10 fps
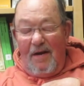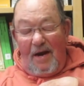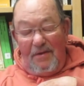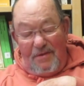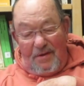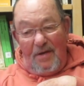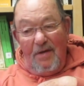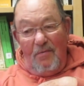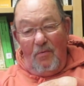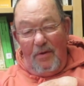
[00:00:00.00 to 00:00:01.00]
I
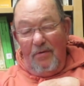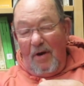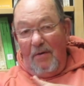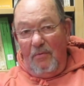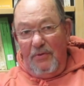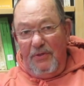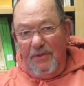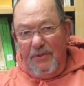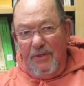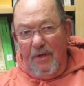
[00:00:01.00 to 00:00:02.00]
think, whether I was
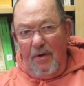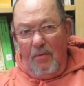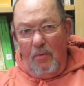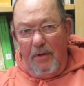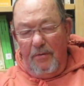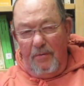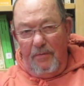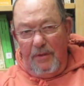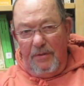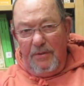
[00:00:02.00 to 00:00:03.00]
sincere, whether
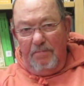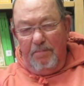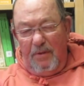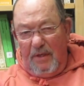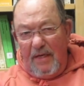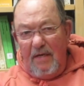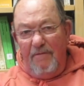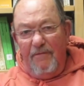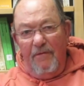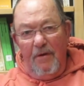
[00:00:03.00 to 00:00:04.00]
this
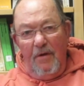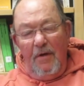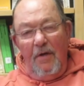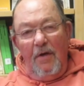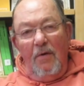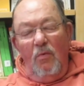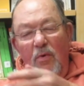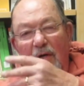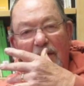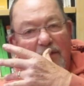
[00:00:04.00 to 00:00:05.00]
belief
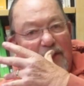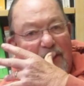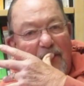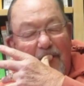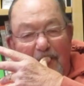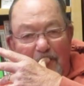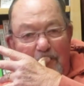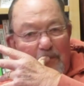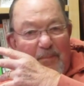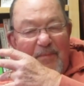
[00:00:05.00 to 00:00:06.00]
was
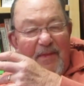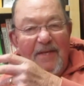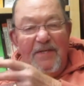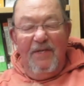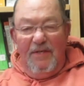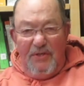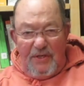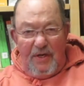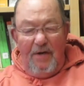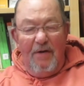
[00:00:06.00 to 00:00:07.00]

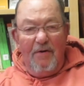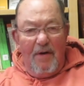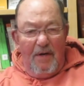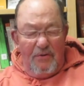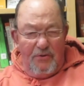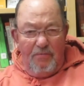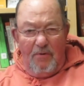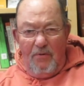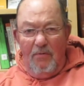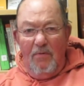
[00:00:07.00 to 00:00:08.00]
sincere and
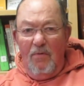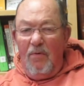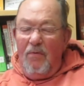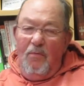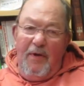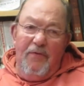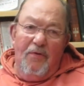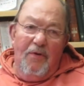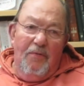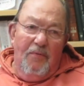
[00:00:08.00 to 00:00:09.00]
true, or
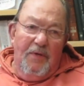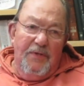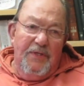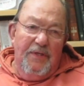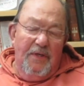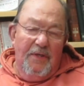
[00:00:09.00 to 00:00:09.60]
whether it was